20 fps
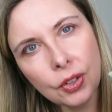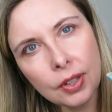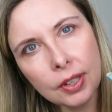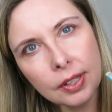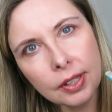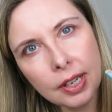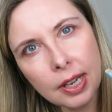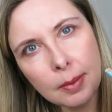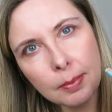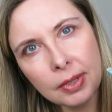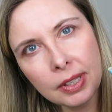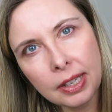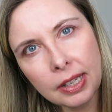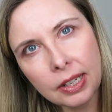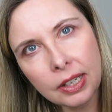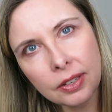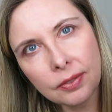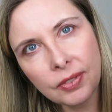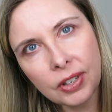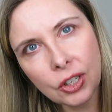this comes
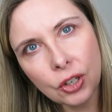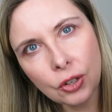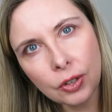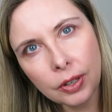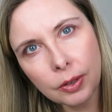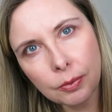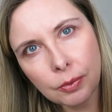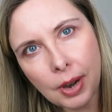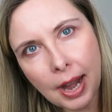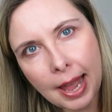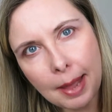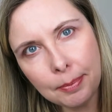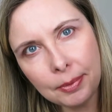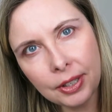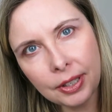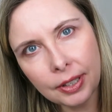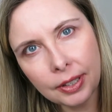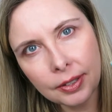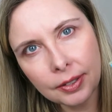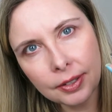individually
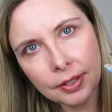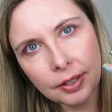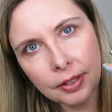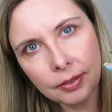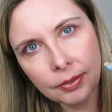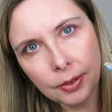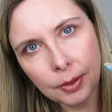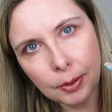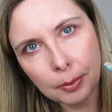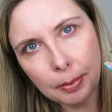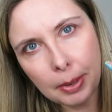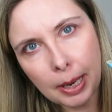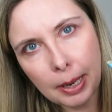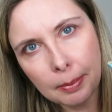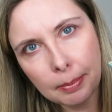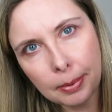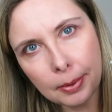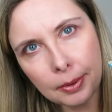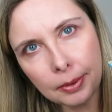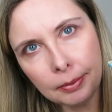wrapped in silver
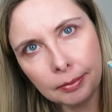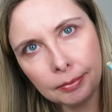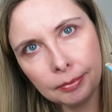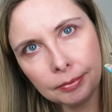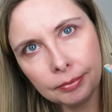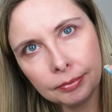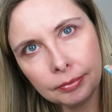paper.